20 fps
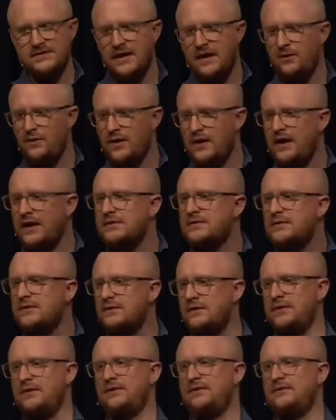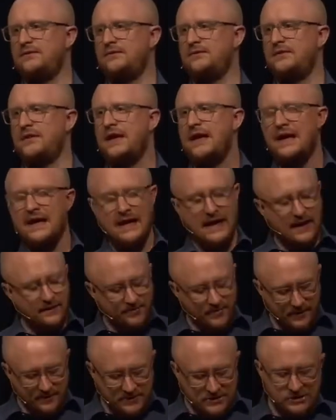it's not what God's doing. I
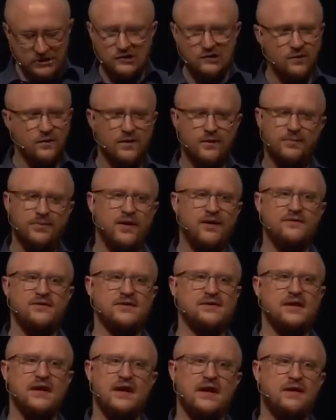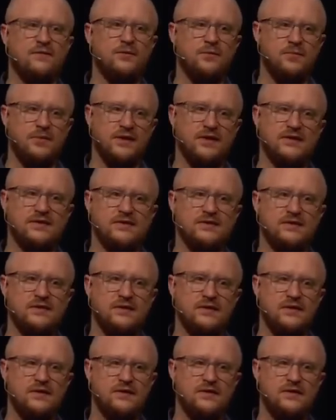promise you, you don't want to prophesy out of a place